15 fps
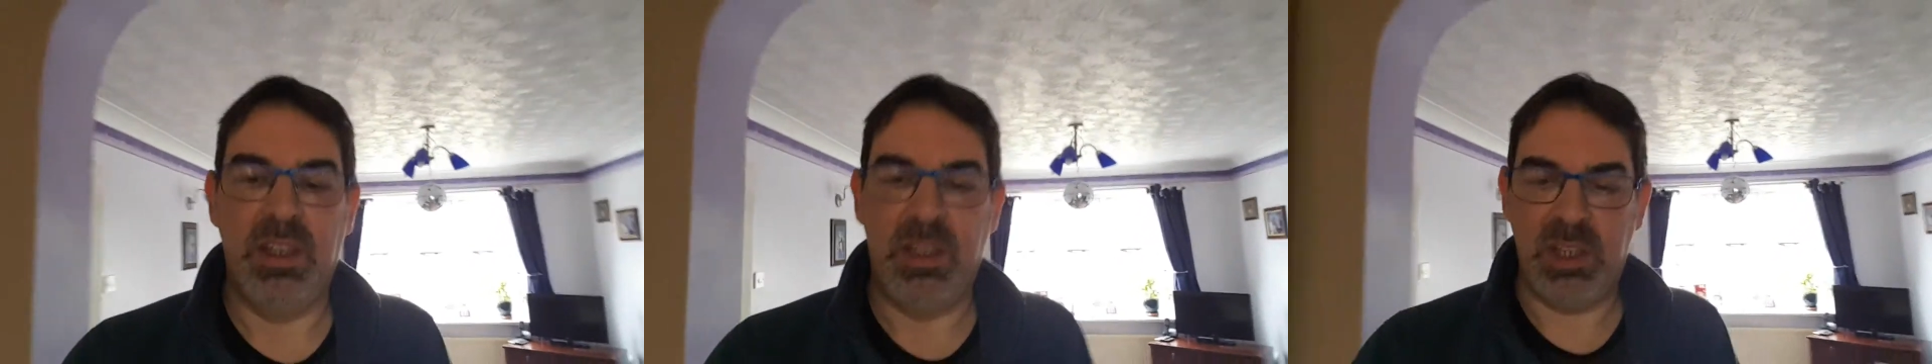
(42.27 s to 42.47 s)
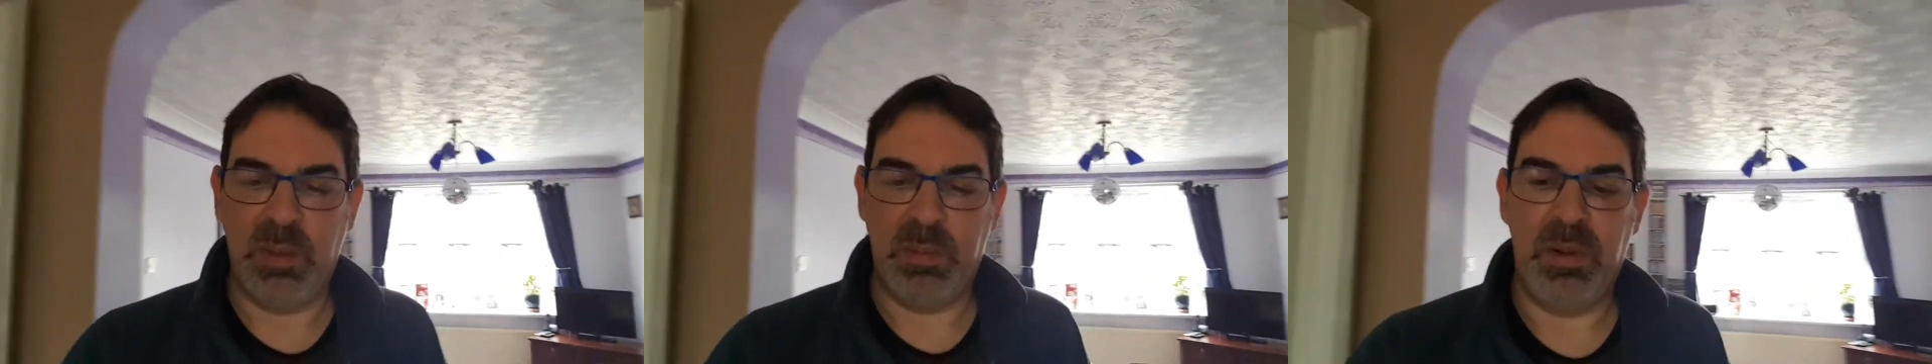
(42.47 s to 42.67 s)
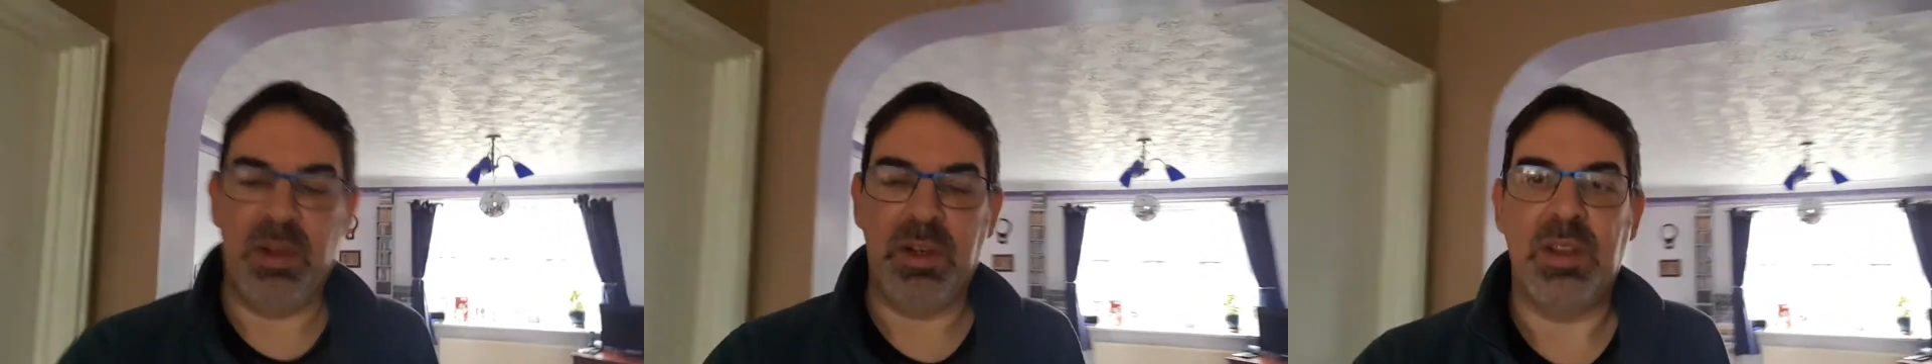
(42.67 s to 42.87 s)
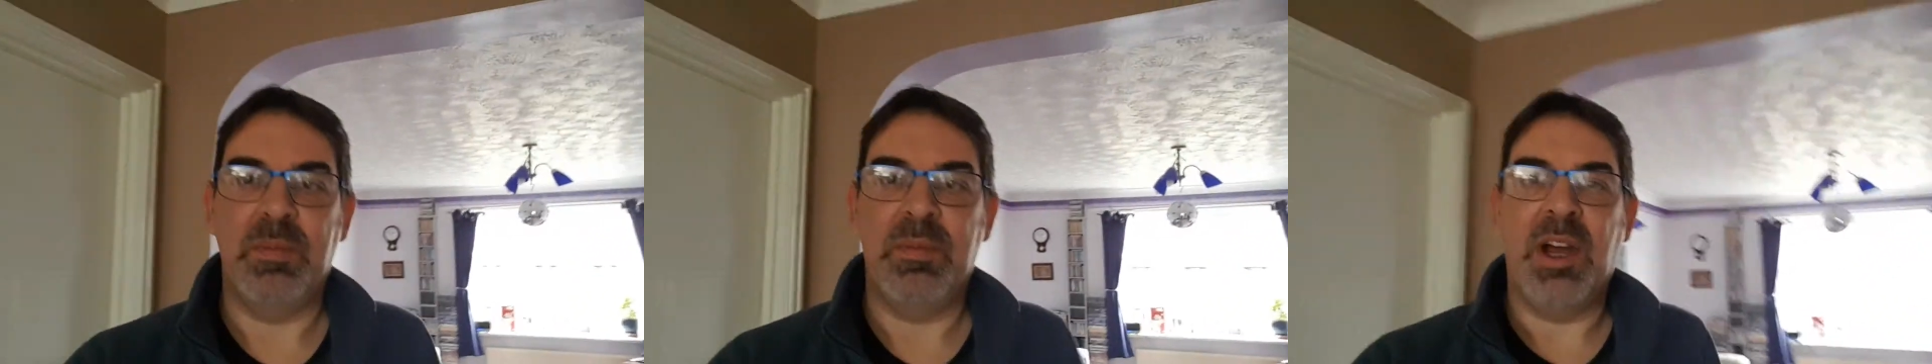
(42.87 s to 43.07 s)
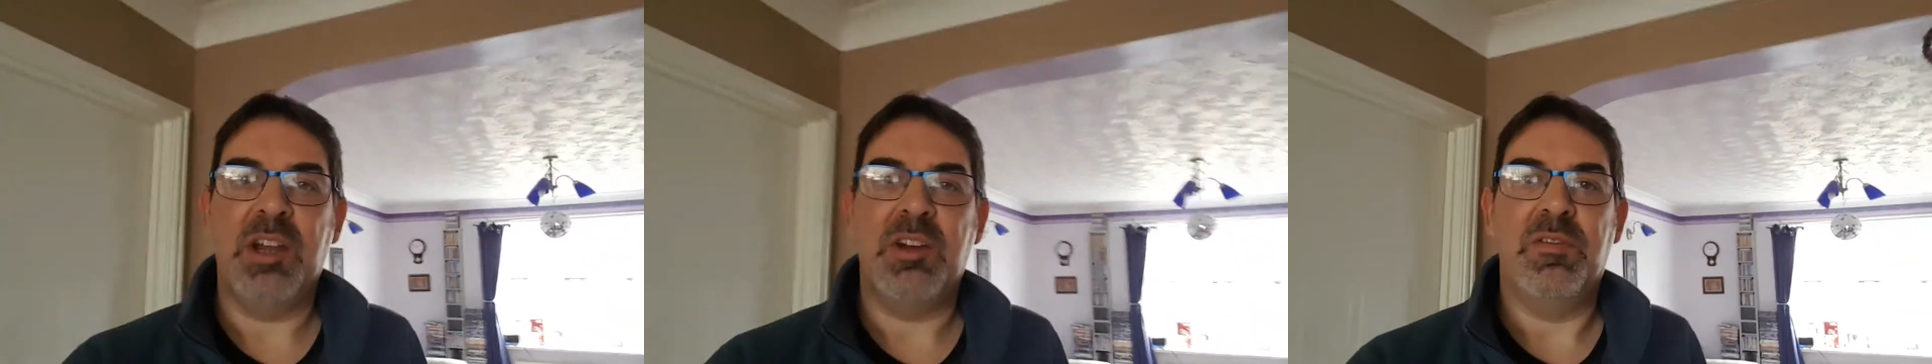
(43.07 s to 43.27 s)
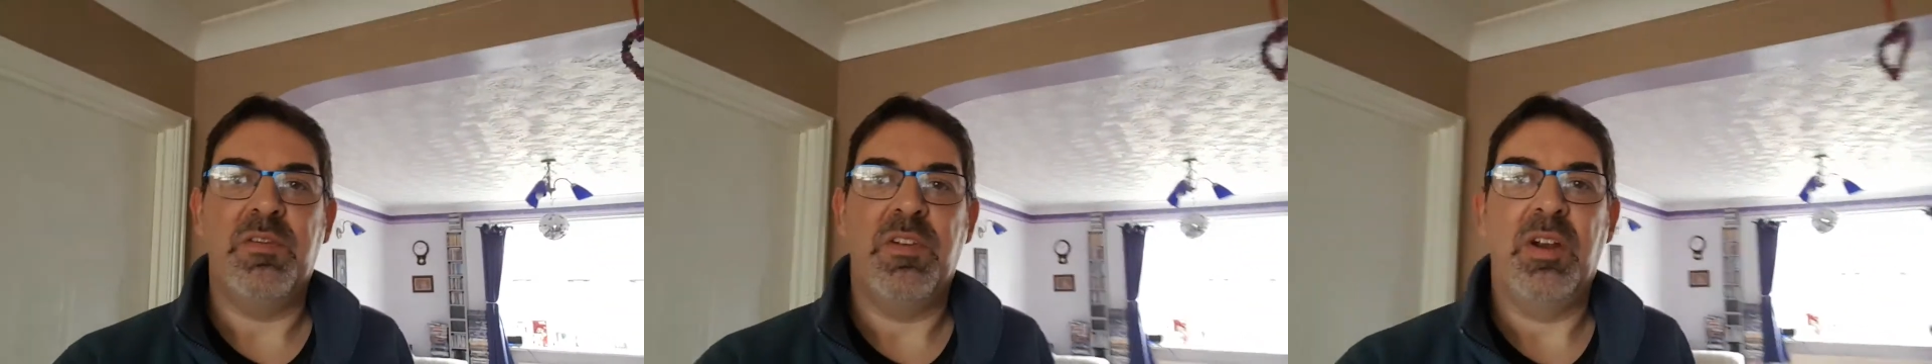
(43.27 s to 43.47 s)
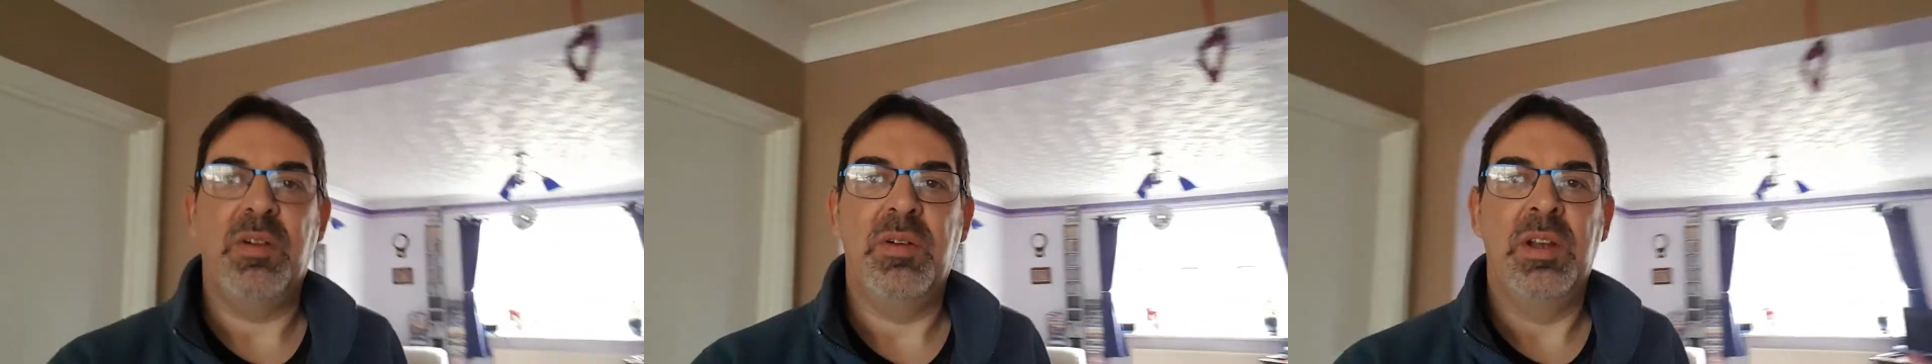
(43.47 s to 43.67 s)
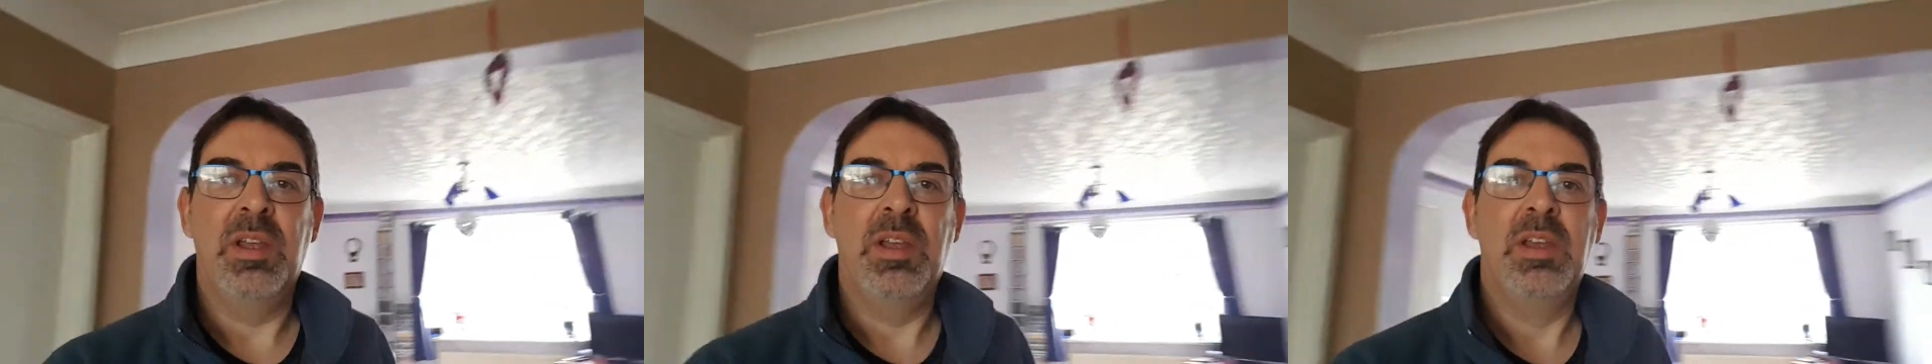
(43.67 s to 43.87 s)
you plug the
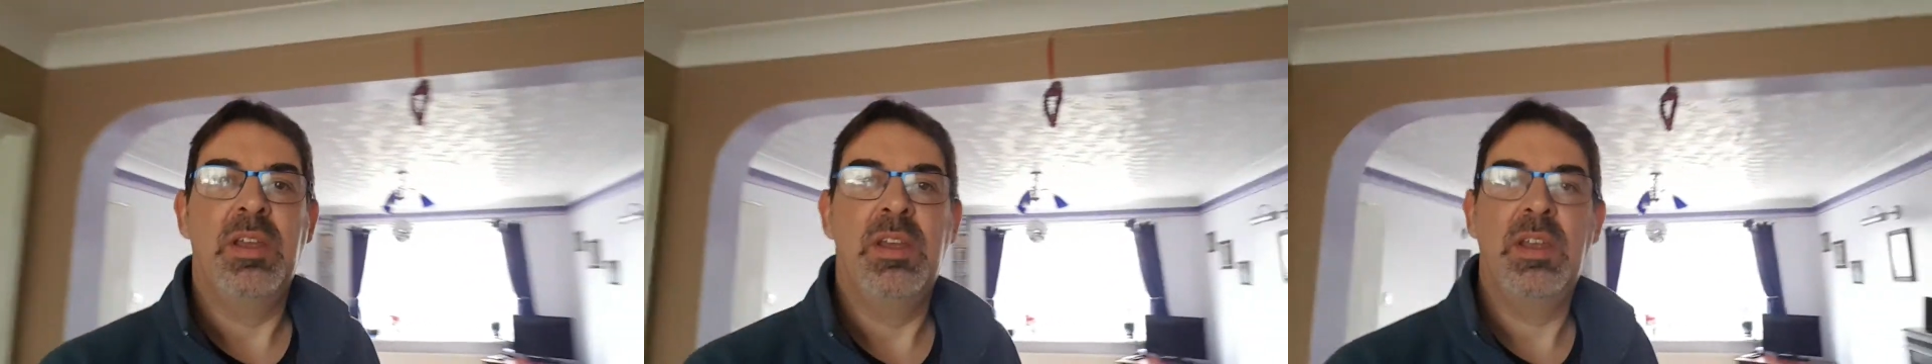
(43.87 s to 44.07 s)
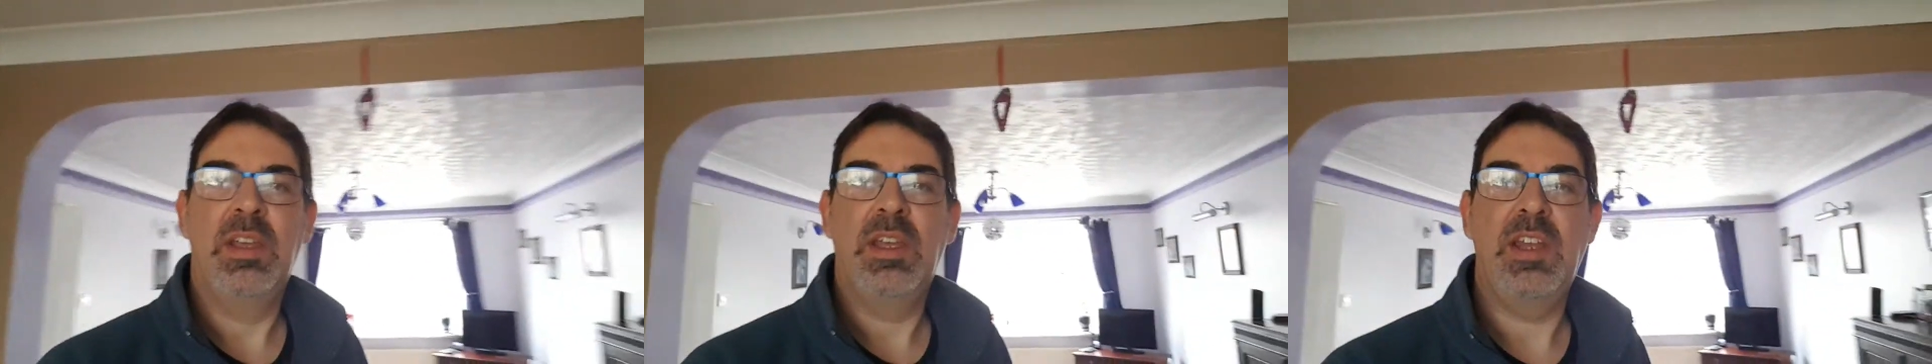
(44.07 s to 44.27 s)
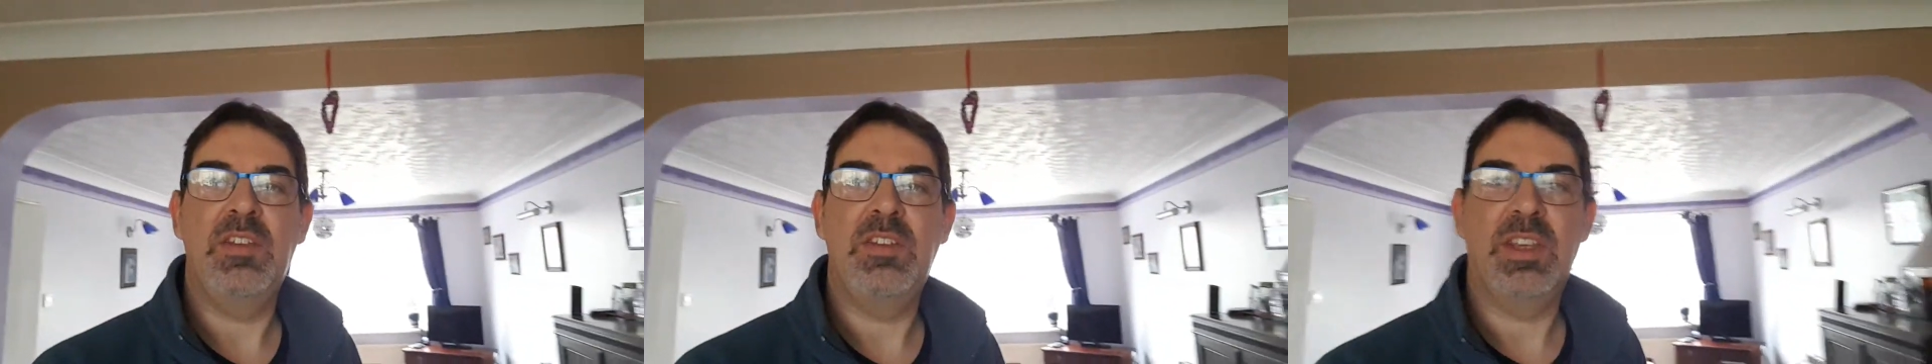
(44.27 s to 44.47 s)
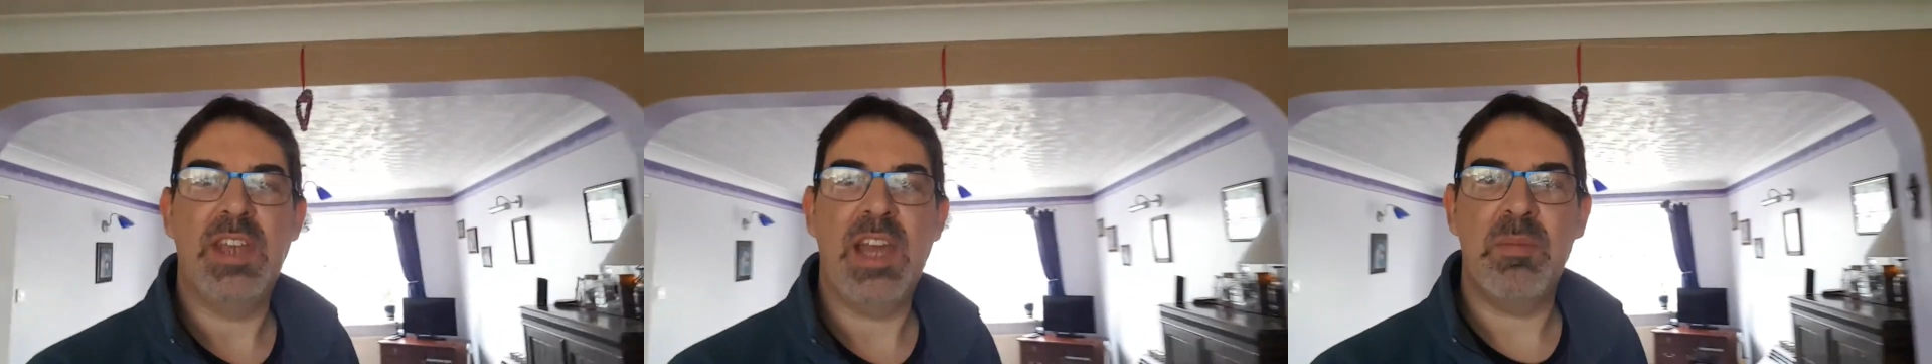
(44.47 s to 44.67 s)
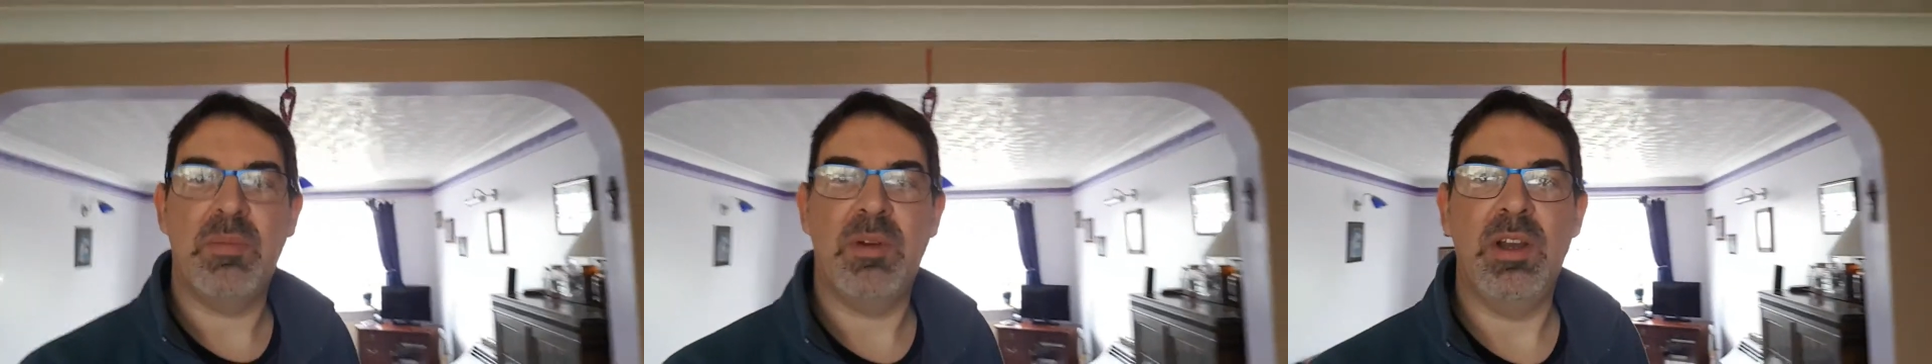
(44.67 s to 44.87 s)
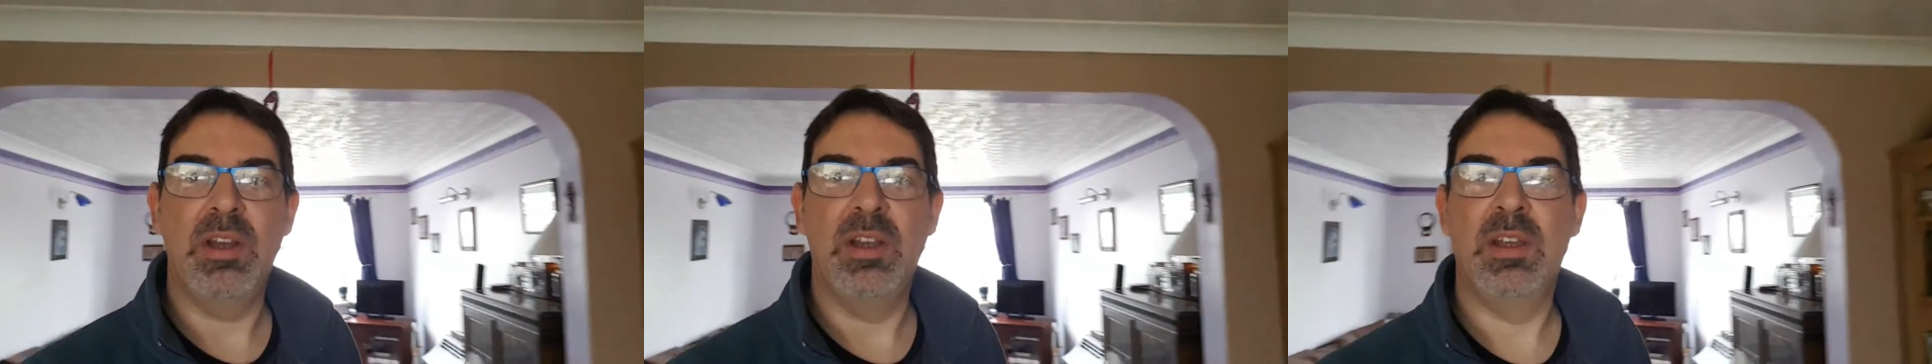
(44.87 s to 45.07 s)
microphone into your camera,